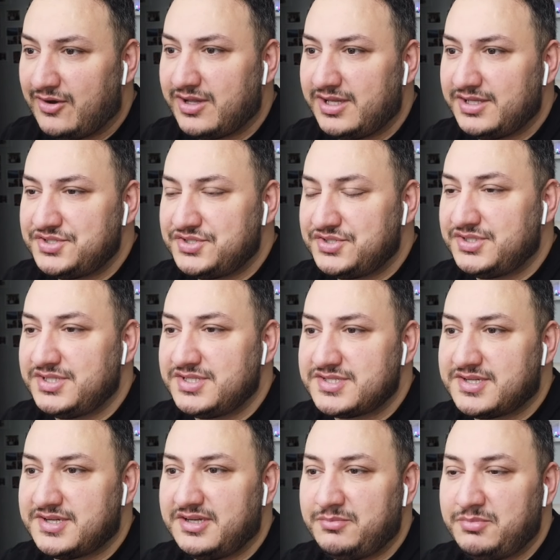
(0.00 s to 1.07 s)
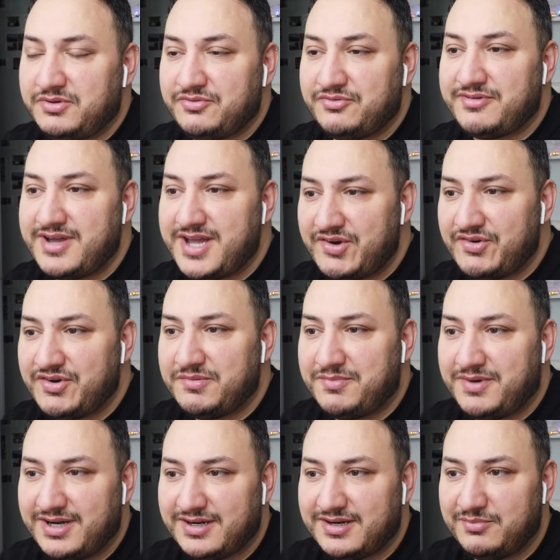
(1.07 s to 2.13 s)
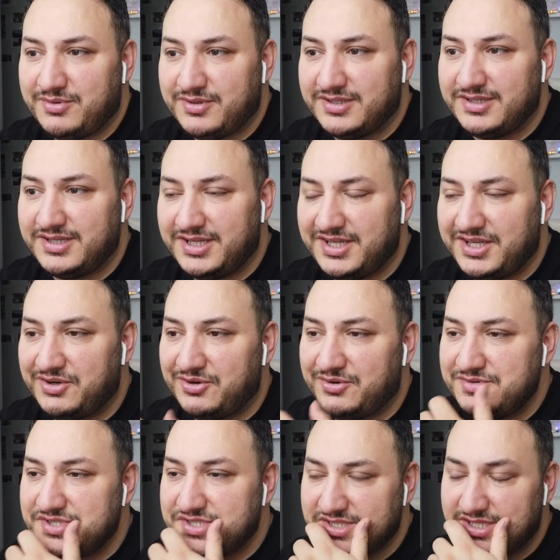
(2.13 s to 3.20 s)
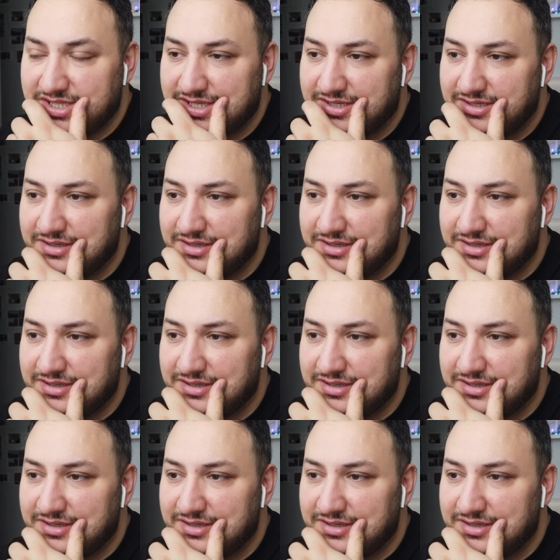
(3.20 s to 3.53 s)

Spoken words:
Okay, she's gonna be very remarkable in the Eurovision.